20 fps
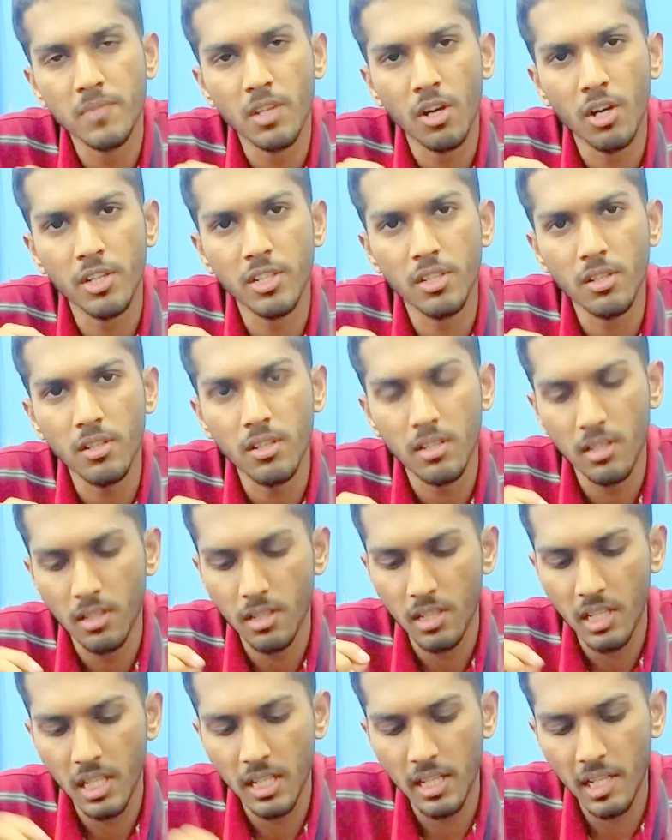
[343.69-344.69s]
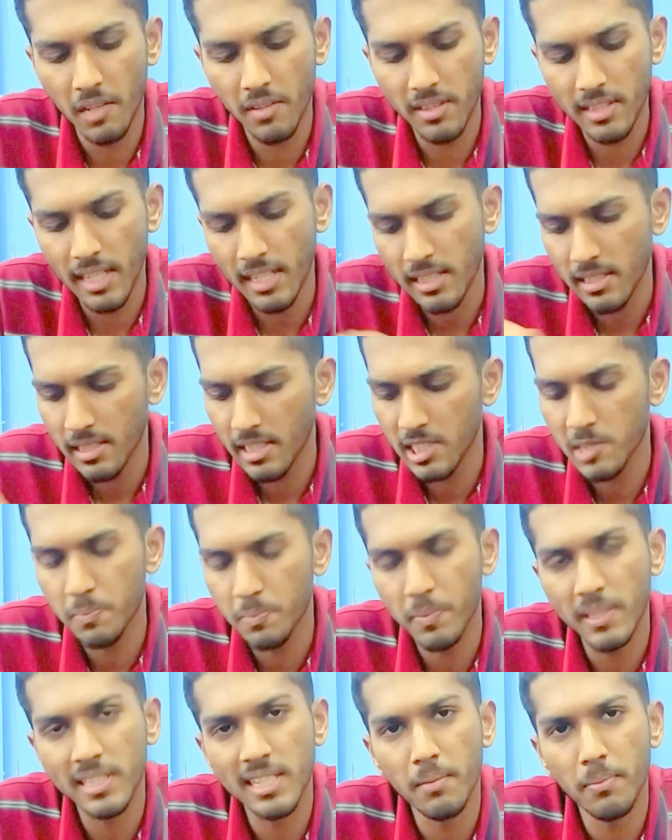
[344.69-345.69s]
audio, even that is
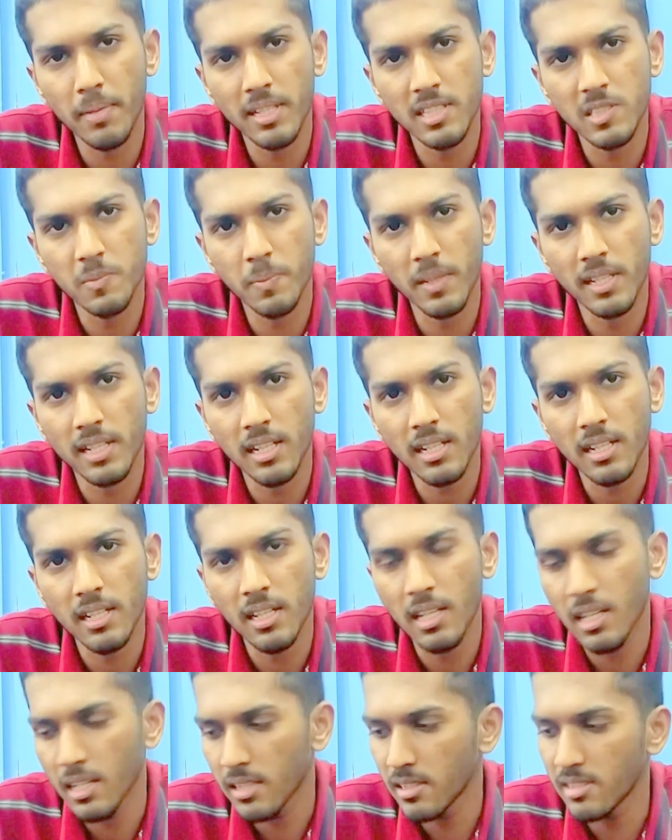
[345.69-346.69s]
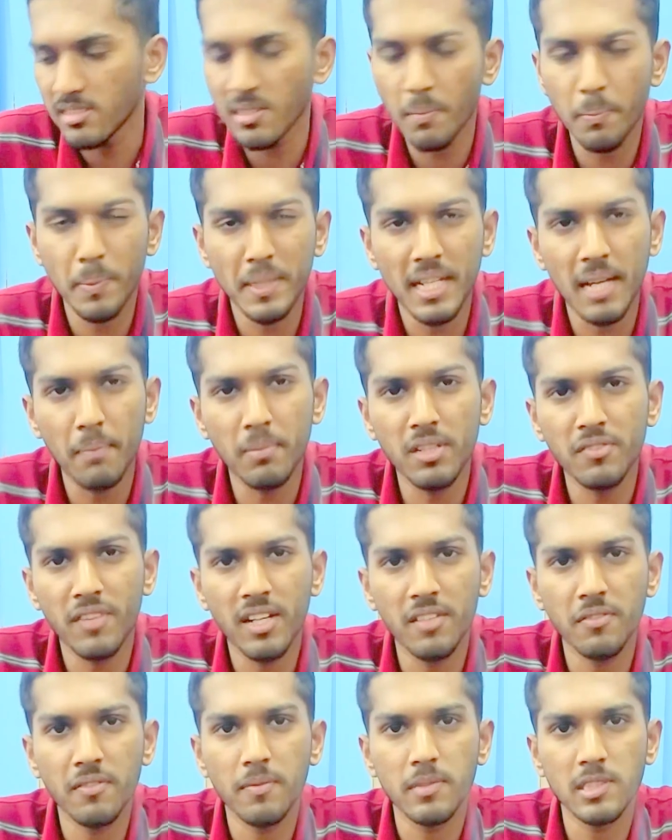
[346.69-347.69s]
picked up by the speaker. This is a
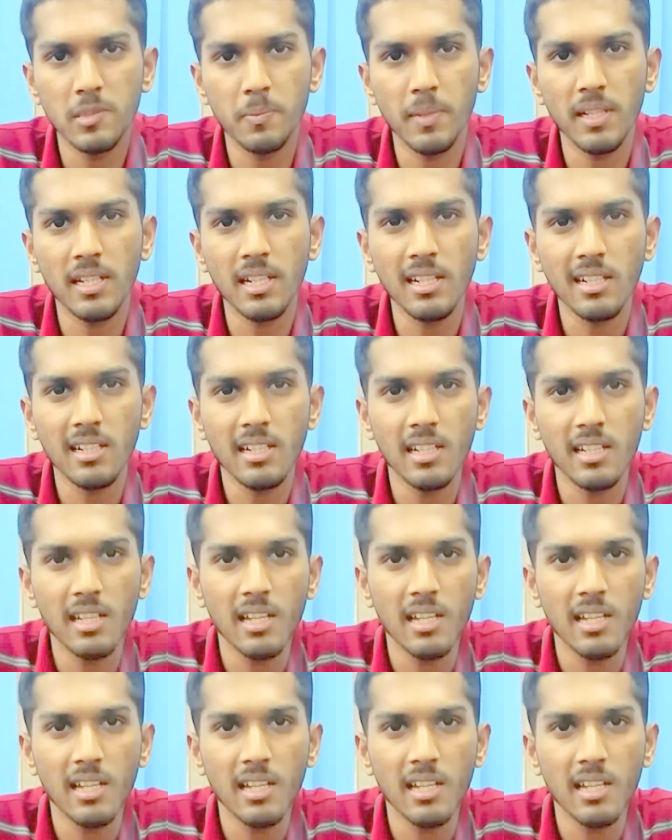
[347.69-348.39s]
pre-amplified speaker.